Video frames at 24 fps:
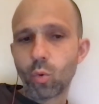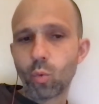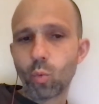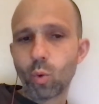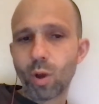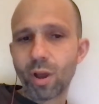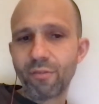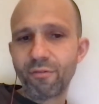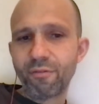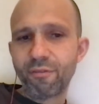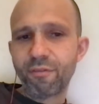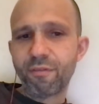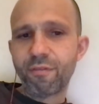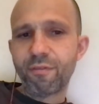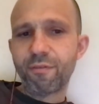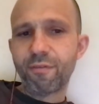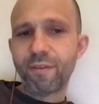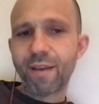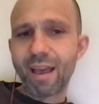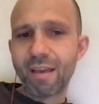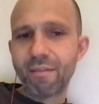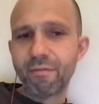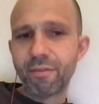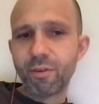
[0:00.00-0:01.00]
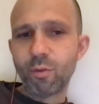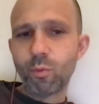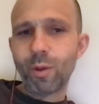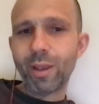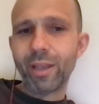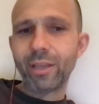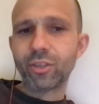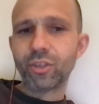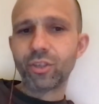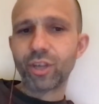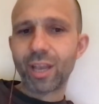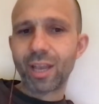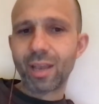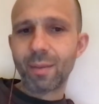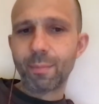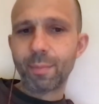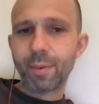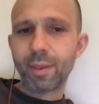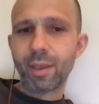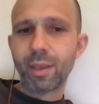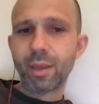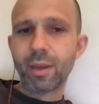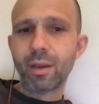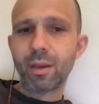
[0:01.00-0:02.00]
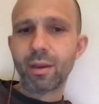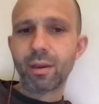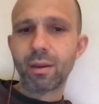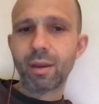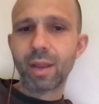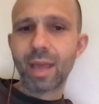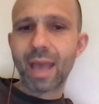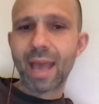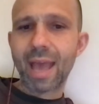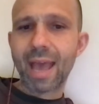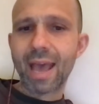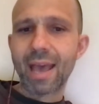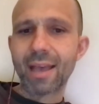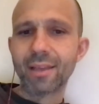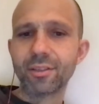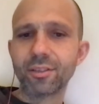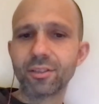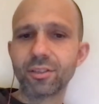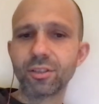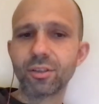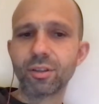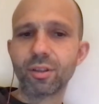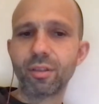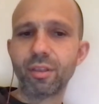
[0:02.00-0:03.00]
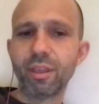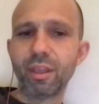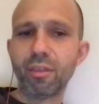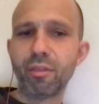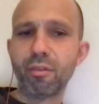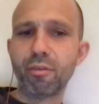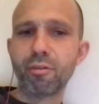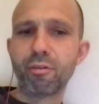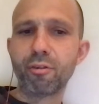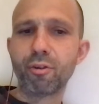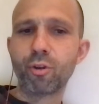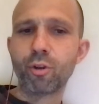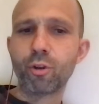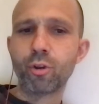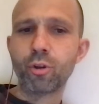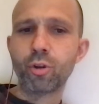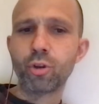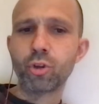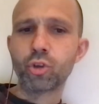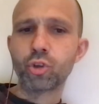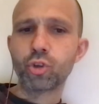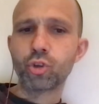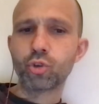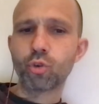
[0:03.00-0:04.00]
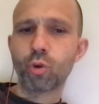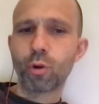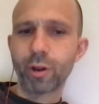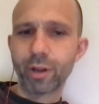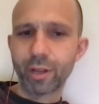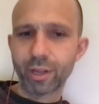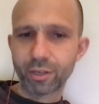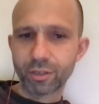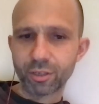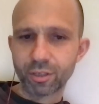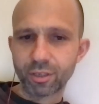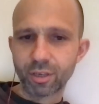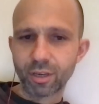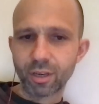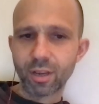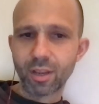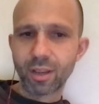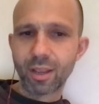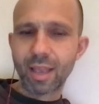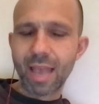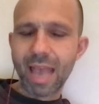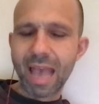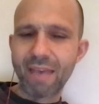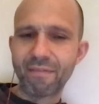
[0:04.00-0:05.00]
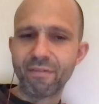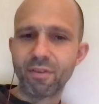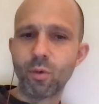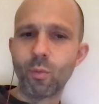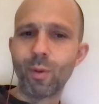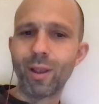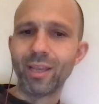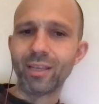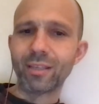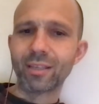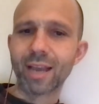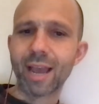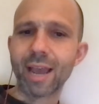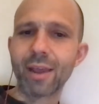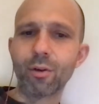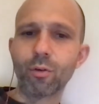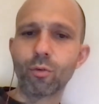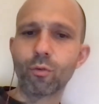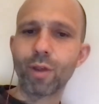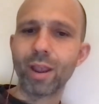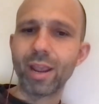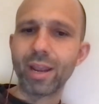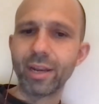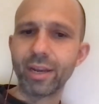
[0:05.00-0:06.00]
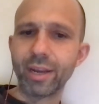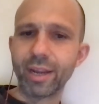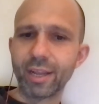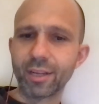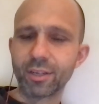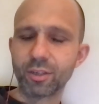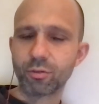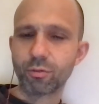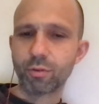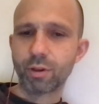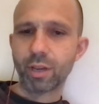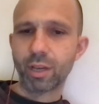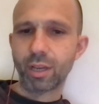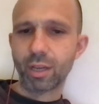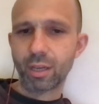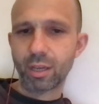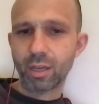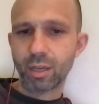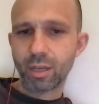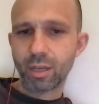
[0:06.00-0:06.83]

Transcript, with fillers: What heavyweight champion has the third shortest heavyweight title reign in history?